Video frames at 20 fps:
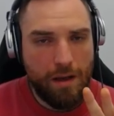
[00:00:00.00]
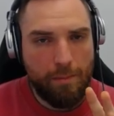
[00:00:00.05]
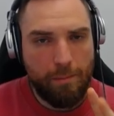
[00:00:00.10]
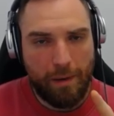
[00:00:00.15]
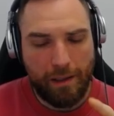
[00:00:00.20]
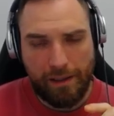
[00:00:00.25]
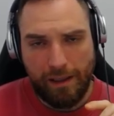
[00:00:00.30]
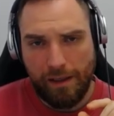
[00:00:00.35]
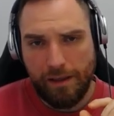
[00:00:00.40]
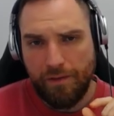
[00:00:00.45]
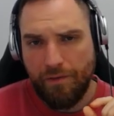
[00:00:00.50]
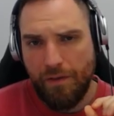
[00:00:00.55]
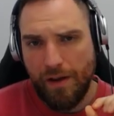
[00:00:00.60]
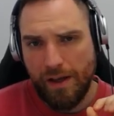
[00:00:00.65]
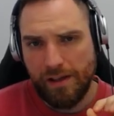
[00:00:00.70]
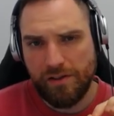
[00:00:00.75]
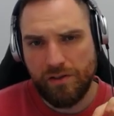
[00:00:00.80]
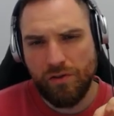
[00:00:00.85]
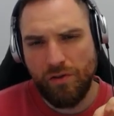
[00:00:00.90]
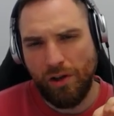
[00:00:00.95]
But
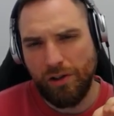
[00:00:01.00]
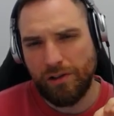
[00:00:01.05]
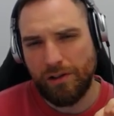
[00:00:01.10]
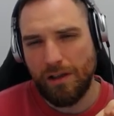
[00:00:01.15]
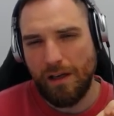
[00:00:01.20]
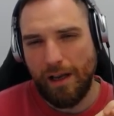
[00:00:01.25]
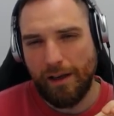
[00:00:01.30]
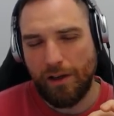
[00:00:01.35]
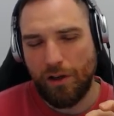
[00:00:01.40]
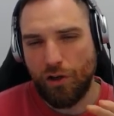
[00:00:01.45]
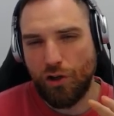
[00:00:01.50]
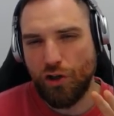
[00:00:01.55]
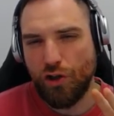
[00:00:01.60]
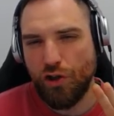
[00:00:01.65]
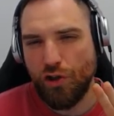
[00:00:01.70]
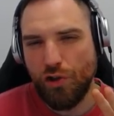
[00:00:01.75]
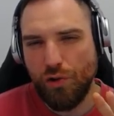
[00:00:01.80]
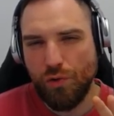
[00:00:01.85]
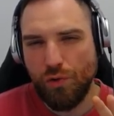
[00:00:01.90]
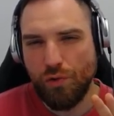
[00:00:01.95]
there's not like a
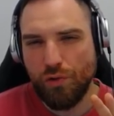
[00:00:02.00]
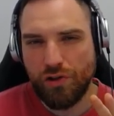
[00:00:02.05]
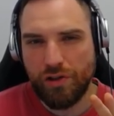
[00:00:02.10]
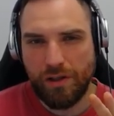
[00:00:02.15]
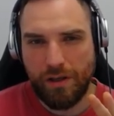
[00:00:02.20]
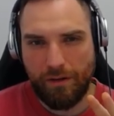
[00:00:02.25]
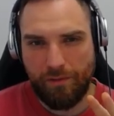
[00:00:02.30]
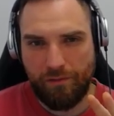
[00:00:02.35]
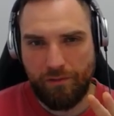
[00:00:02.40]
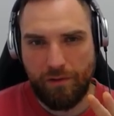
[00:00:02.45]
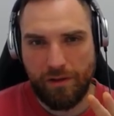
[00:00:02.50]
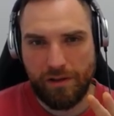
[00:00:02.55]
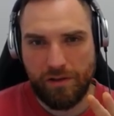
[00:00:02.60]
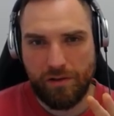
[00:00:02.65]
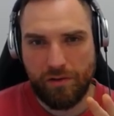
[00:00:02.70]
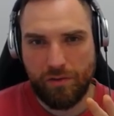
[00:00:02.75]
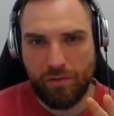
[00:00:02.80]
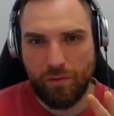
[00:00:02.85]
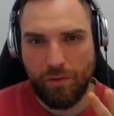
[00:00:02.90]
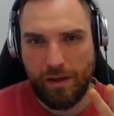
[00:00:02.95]
huge
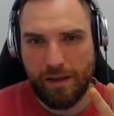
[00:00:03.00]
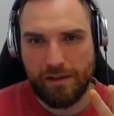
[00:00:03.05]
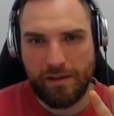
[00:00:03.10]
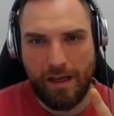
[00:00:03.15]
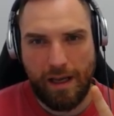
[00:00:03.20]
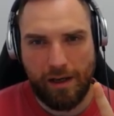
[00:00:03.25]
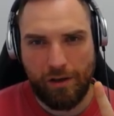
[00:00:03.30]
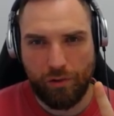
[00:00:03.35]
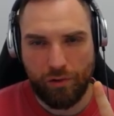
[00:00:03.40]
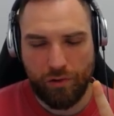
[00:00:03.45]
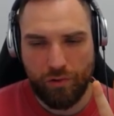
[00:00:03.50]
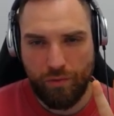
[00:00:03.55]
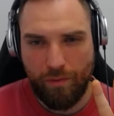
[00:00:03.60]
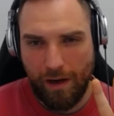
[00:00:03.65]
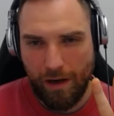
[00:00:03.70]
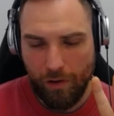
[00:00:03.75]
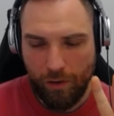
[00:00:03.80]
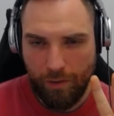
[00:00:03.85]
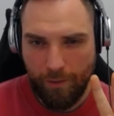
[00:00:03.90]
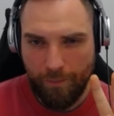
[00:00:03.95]
difference to Asana or
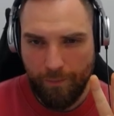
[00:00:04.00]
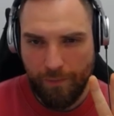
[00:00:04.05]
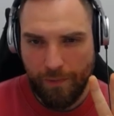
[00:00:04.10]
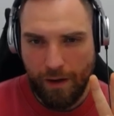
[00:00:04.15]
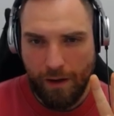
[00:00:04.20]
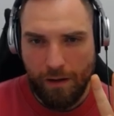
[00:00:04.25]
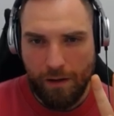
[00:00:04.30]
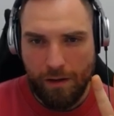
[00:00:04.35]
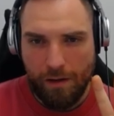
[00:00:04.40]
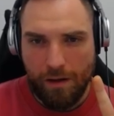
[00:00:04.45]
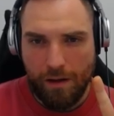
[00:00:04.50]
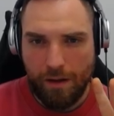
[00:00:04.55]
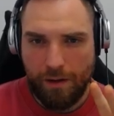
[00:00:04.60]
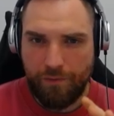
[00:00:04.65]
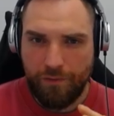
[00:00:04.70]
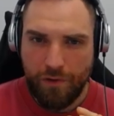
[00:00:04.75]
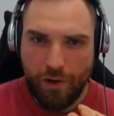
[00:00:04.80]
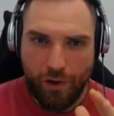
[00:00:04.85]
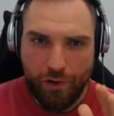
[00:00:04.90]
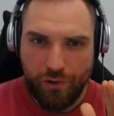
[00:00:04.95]
Trello
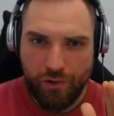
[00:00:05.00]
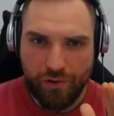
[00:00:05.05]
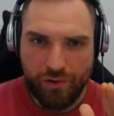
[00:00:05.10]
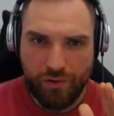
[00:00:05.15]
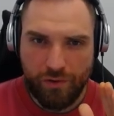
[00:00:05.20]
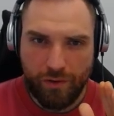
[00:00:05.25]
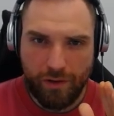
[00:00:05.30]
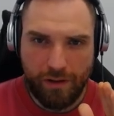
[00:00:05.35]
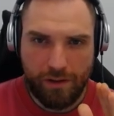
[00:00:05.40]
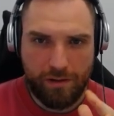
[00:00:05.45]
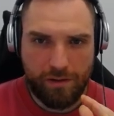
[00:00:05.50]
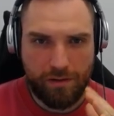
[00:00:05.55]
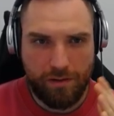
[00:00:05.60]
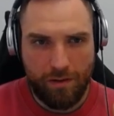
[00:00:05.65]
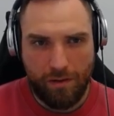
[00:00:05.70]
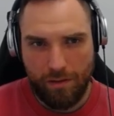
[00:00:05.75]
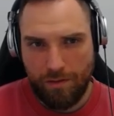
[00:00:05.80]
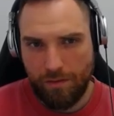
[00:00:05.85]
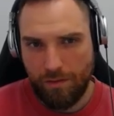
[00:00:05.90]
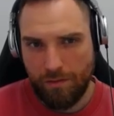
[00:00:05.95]
if you're used to it.
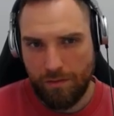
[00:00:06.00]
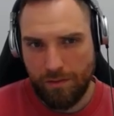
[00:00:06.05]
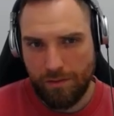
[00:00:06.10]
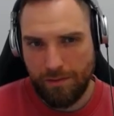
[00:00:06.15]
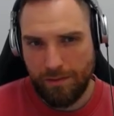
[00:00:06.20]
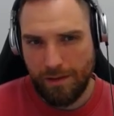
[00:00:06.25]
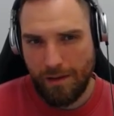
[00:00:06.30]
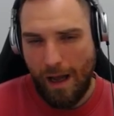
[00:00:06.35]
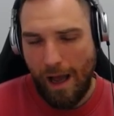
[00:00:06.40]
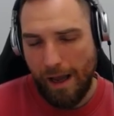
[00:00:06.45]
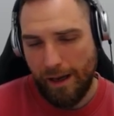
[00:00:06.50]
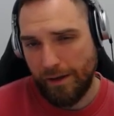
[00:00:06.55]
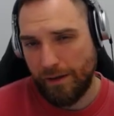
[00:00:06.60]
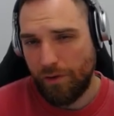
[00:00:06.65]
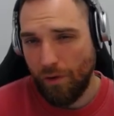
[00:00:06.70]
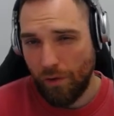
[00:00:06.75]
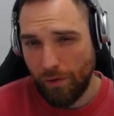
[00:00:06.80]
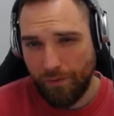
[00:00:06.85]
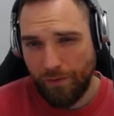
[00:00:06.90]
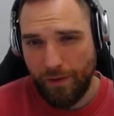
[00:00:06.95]
So I
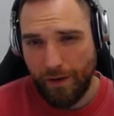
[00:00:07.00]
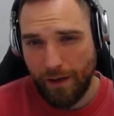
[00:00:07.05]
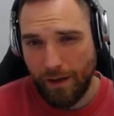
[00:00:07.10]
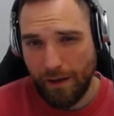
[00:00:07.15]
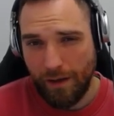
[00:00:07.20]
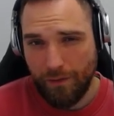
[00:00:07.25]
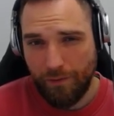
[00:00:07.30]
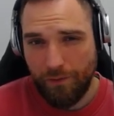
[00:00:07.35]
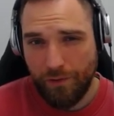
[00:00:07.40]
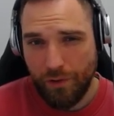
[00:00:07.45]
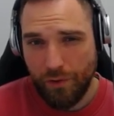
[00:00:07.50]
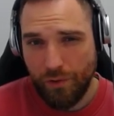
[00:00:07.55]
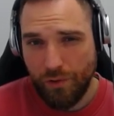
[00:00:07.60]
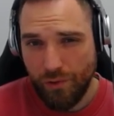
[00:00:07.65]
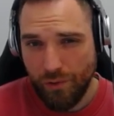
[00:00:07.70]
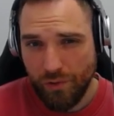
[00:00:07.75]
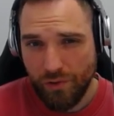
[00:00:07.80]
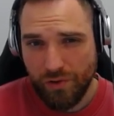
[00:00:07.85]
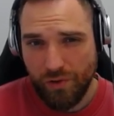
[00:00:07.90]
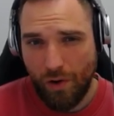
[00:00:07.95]
don't think if you
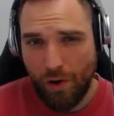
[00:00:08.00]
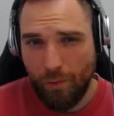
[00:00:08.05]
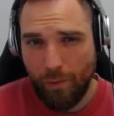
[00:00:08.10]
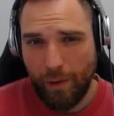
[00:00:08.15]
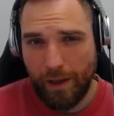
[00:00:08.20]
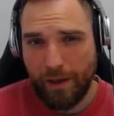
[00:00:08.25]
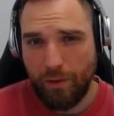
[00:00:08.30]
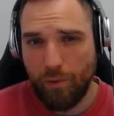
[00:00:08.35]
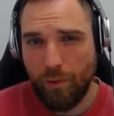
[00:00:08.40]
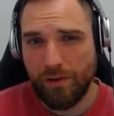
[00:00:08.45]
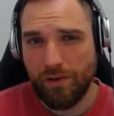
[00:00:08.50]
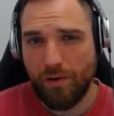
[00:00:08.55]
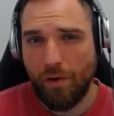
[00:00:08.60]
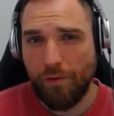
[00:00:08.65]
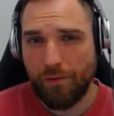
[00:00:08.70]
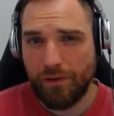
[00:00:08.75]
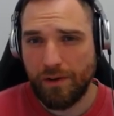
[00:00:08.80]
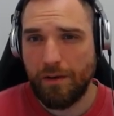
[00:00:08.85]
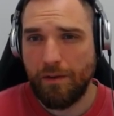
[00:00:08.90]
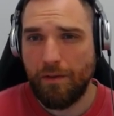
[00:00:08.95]
use already one
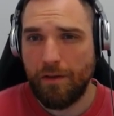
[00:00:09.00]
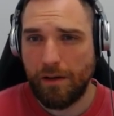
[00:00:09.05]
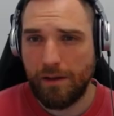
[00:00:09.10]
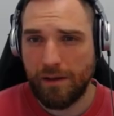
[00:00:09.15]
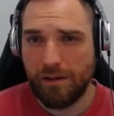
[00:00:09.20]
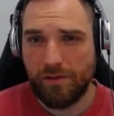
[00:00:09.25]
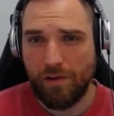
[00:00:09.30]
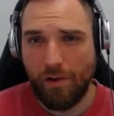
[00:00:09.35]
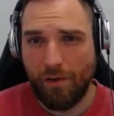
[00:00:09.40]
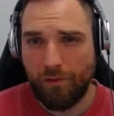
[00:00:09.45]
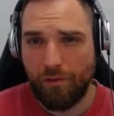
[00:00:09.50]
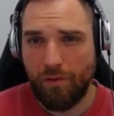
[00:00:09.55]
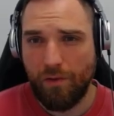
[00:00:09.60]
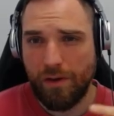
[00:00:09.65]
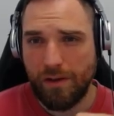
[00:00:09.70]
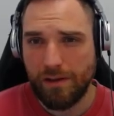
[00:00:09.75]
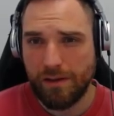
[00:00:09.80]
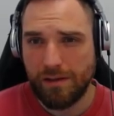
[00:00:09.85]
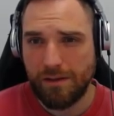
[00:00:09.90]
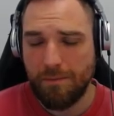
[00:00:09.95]
of the
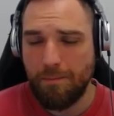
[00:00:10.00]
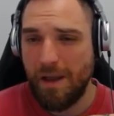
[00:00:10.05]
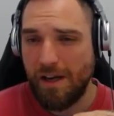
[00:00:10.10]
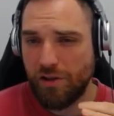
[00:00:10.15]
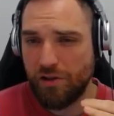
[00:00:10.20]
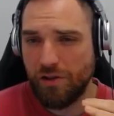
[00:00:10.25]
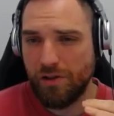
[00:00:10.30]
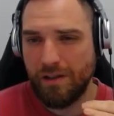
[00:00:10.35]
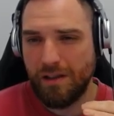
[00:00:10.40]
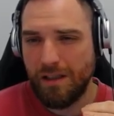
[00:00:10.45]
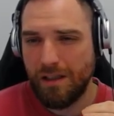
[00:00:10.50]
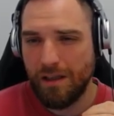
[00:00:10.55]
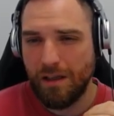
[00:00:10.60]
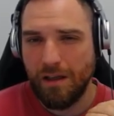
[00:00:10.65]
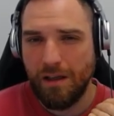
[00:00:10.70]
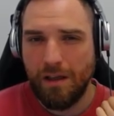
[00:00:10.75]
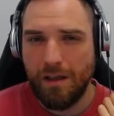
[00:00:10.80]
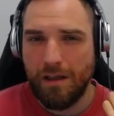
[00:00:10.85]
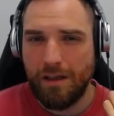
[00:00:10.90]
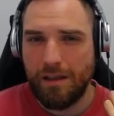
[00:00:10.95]
softwares mentioned
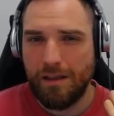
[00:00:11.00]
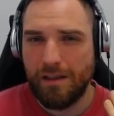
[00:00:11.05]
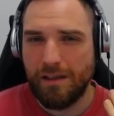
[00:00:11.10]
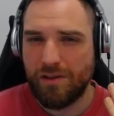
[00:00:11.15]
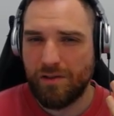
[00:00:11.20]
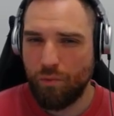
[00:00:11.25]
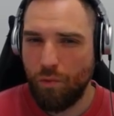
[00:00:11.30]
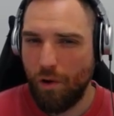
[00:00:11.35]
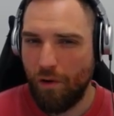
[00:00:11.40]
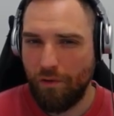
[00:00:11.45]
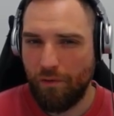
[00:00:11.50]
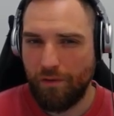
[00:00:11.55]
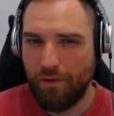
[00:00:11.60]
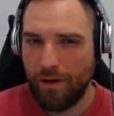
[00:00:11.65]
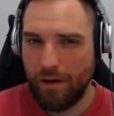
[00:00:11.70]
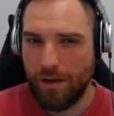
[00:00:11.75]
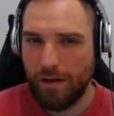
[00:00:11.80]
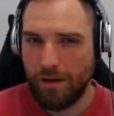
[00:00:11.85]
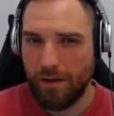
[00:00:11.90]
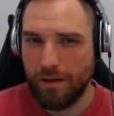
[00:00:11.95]
here, it's worth
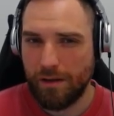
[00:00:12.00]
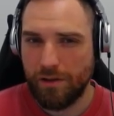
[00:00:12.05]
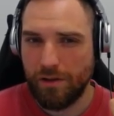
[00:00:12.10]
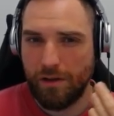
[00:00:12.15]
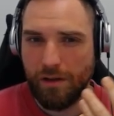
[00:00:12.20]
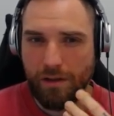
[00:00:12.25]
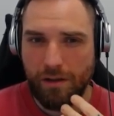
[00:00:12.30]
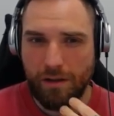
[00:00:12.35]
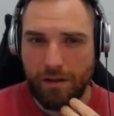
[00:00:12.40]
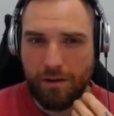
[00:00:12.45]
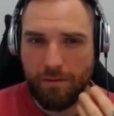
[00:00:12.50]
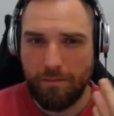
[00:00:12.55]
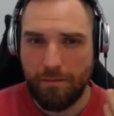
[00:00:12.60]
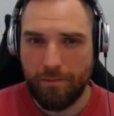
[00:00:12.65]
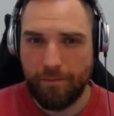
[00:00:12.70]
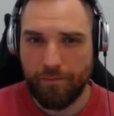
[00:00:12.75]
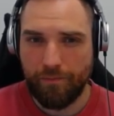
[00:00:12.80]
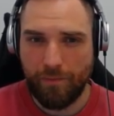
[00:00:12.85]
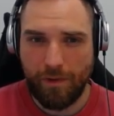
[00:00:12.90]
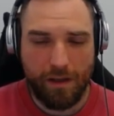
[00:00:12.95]

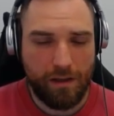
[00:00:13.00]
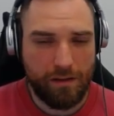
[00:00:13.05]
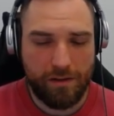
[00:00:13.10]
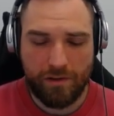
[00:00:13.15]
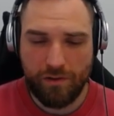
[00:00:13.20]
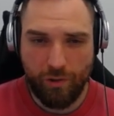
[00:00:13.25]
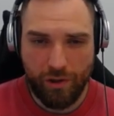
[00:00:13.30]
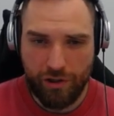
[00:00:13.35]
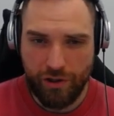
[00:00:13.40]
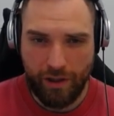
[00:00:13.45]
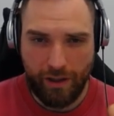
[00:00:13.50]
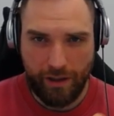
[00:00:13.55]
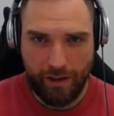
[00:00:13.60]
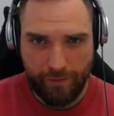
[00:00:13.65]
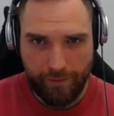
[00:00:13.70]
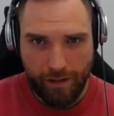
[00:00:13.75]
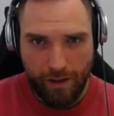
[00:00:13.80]
switching.